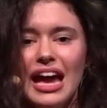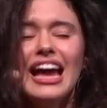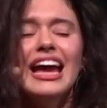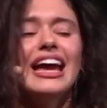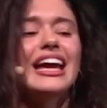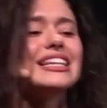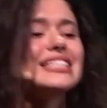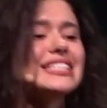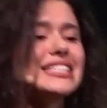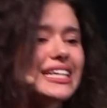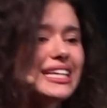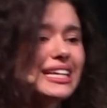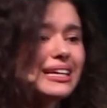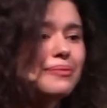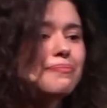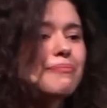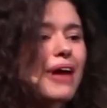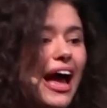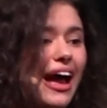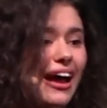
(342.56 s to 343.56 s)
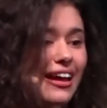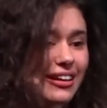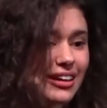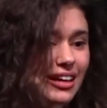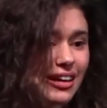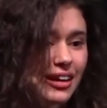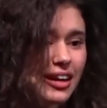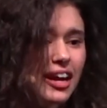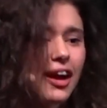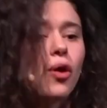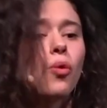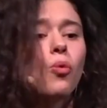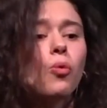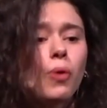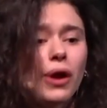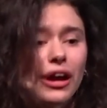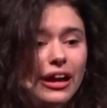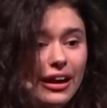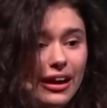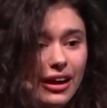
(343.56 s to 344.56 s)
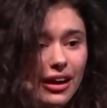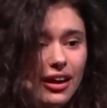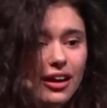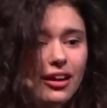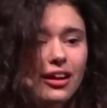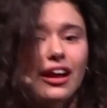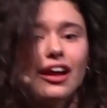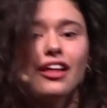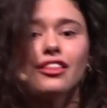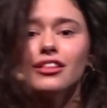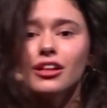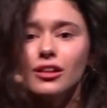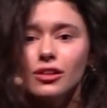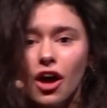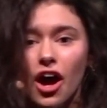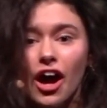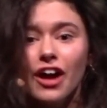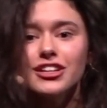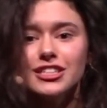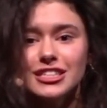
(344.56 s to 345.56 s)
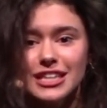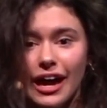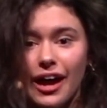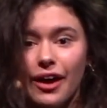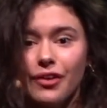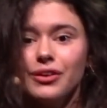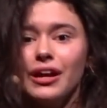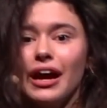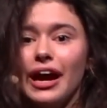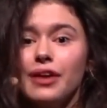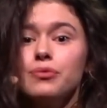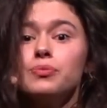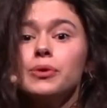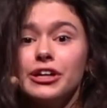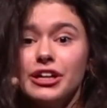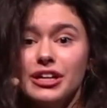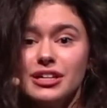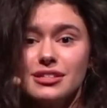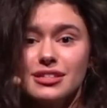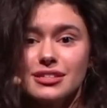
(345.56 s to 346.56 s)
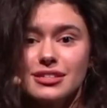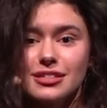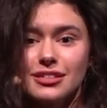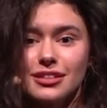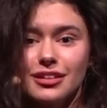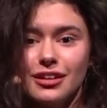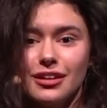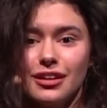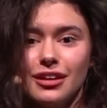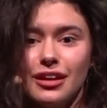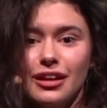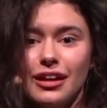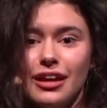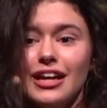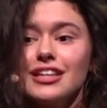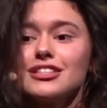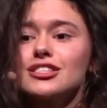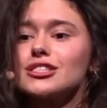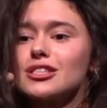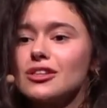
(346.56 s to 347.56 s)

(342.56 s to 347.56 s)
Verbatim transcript: It didn't matter where in the lockdown I was, as